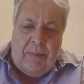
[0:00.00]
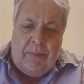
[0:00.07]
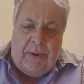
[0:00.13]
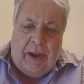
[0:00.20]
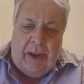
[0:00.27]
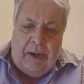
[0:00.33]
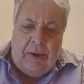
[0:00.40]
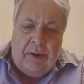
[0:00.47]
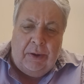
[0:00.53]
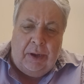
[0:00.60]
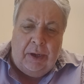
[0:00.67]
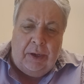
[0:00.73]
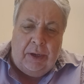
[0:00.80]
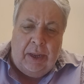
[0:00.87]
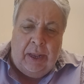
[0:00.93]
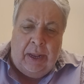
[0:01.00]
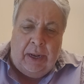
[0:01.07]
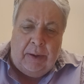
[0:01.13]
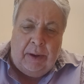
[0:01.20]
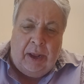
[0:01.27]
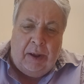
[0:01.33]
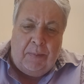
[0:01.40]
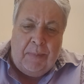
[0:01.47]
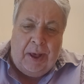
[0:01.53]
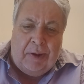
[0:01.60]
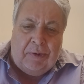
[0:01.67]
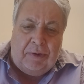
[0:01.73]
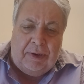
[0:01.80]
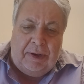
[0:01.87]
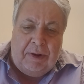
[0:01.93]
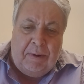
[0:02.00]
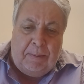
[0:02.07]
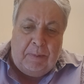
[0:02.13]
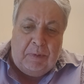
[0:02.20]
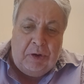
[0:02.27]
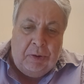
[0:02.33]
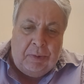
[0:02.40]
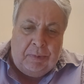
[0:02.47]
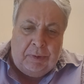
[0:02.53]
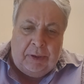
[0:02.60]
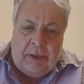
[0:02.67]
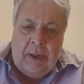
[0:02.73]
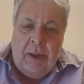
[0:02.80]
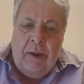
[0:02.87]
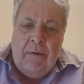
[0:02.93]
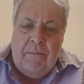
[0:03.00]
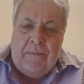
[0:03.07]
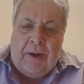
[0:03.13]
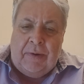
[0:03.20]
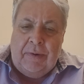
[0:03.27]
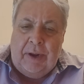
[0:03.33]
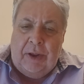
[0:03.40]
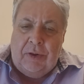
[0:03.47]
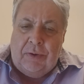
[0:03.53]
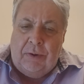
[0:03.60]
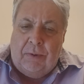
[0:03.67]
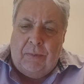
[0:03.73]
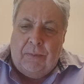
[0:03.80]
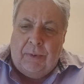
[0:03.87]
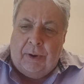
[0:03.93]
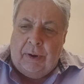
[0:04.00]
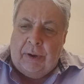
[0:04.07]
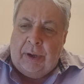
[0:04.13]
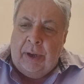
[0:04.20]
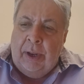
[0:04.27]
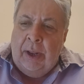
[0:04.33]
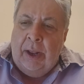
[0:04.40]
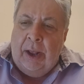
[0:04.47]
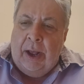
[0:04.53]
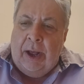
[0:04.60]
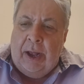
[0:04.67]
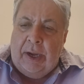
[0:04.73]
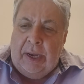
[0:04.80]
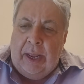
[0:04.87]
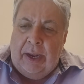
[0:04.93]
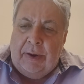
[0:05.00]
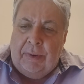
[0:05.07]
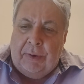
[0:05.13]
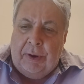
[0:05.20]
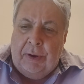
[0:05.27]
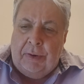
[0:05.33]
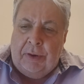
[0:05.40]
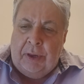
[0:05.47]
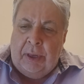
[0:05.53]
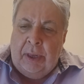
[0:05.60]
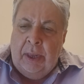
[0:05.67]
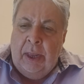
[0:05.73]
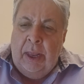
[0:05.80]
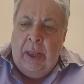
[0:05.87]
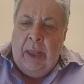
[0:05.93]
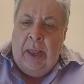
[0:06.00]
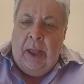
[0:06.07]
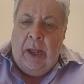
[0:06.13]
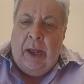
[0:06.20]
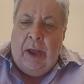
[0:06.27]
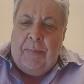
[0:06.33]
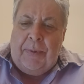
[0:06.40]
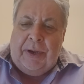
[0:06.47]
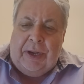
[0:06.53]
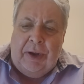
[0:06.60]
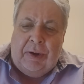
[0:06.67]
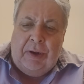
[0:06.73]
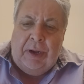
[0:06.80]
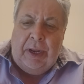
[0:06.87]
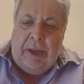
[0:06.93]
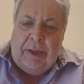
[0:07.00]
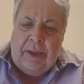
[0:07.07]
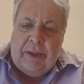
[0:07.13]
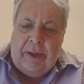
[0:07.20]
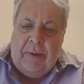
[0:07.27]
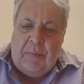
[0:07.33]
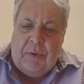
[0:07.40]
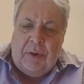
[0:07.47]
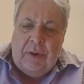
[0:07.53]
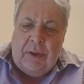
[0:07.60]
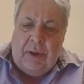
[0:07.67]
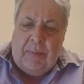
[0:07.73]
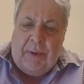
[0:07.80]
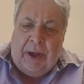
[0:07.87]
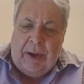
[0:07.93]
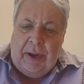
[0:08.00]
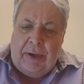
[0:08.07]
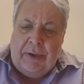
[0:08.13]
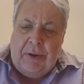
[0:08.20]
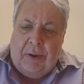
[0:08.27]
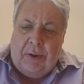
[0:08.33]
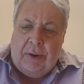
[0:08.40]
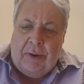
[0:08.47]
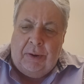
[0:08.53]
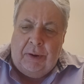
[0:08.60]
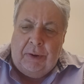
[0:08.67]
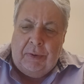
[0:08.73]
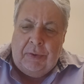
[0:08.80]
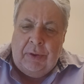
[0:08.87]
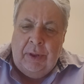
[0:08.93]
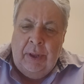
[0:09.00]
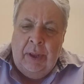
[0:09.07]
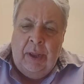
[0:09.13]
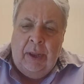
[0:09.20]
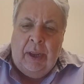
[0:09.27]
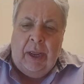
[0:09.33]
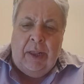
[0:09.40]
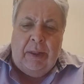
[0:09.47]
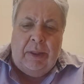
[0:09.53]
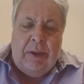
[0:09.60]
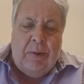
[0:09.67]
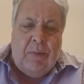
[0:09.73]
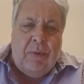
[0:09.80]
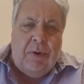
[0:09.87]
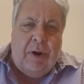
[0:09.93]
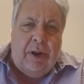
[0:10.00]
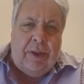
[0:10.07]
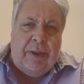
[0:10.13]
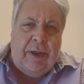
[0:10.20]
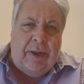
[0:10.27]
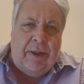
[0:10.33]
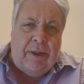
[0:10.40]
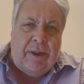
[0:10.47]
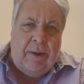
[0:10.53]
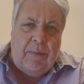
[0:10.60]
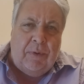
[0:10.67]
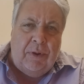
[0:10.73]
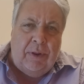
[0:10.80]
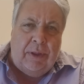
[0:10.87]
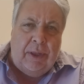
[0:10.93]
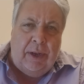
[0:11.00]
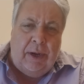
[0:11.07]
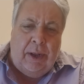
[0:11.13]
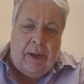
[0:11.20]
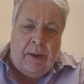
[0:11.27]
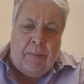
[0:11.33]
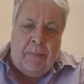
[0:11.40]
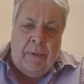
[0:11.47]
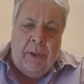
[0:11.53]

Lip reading: by looking at Malcolm Knowles' foundational work on andragogy, particularly his assumptions about adult learners. There were six assumptions uh,